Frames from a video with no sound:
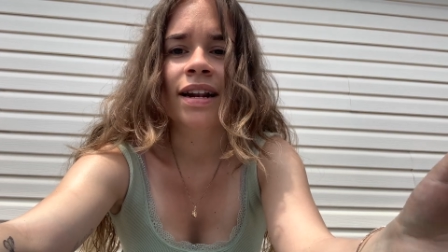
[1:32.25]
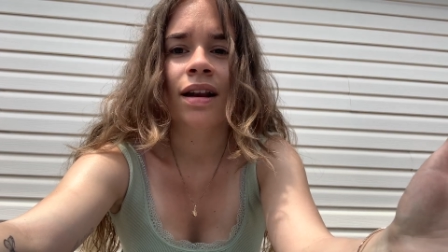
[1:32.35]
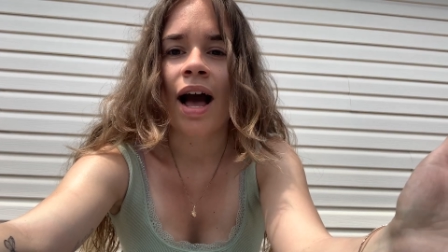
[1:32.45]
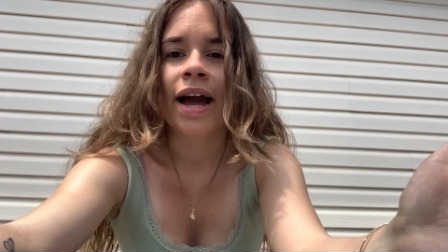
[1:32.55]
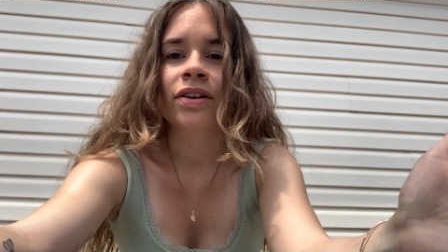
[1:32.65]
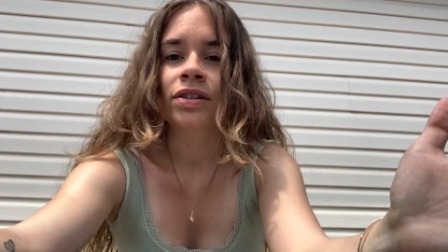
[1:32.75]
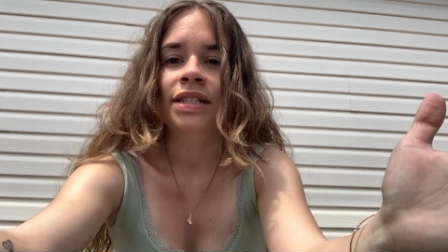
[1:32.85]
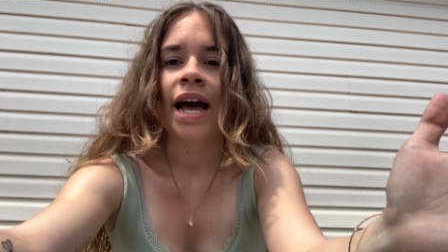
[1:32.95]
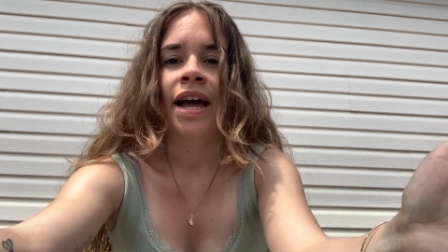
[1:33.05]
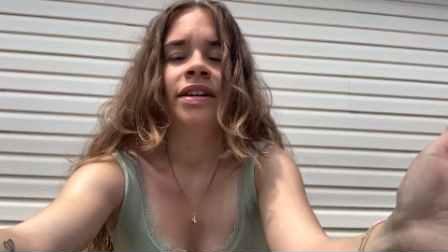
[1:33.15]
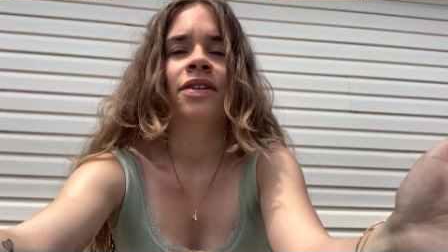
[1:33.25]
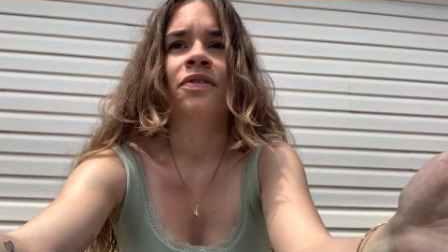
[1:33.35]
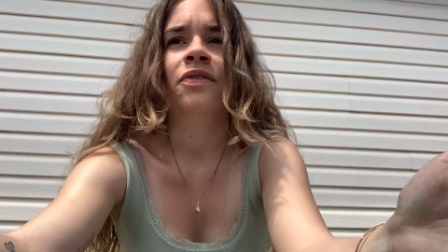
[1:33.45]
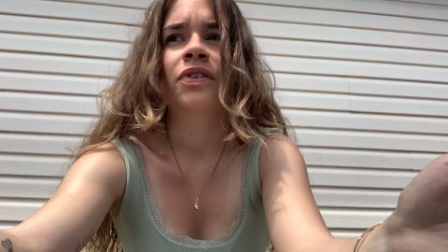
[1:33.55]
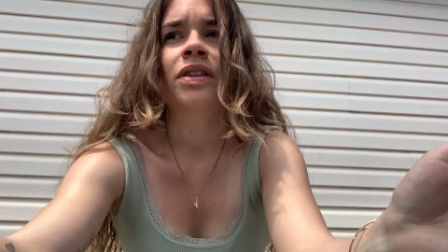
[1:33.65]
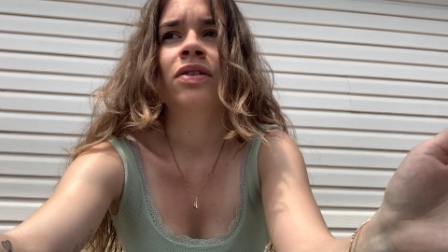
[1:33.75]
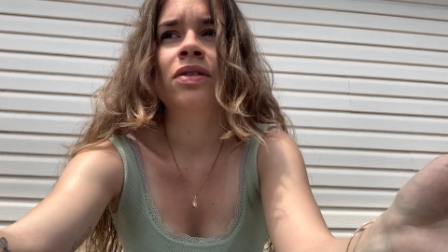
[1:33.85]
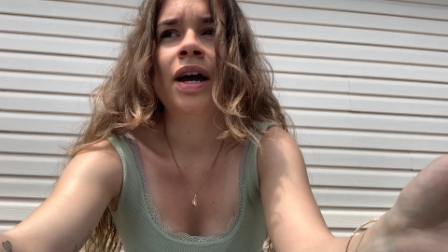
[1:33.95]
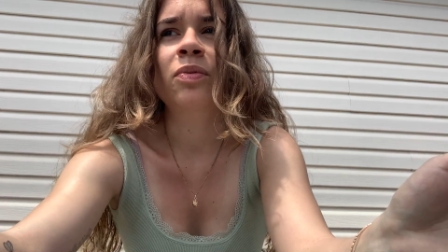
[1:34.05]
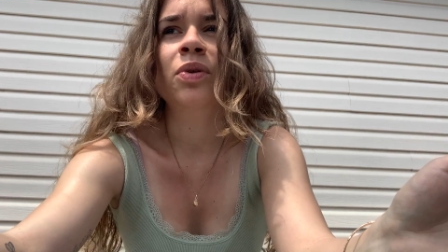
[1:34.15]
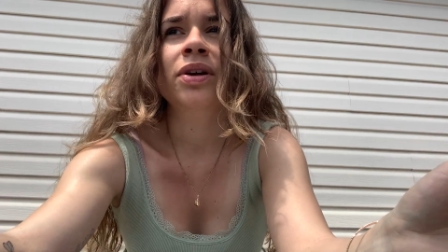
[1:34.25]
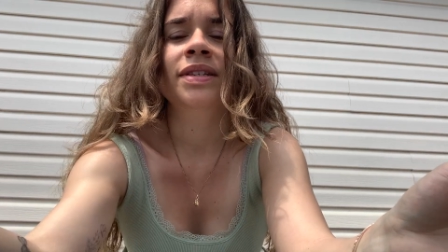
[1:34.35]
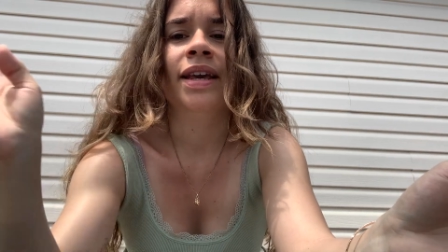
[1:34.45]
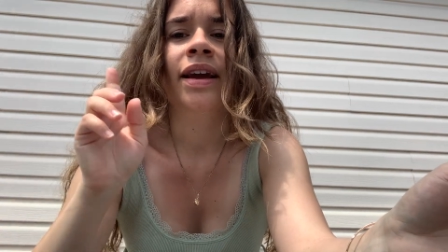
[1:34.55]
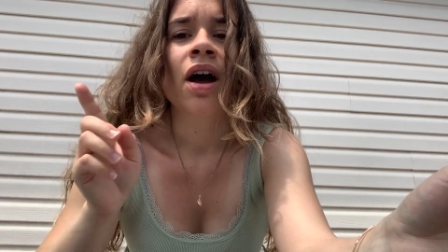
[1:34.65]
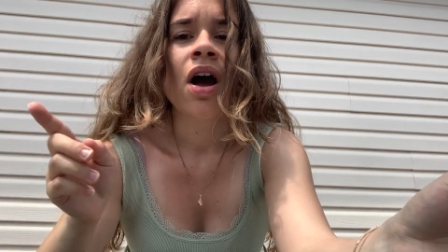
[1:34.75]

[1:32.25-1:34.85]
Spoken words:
9, or 10 different free little libraries, like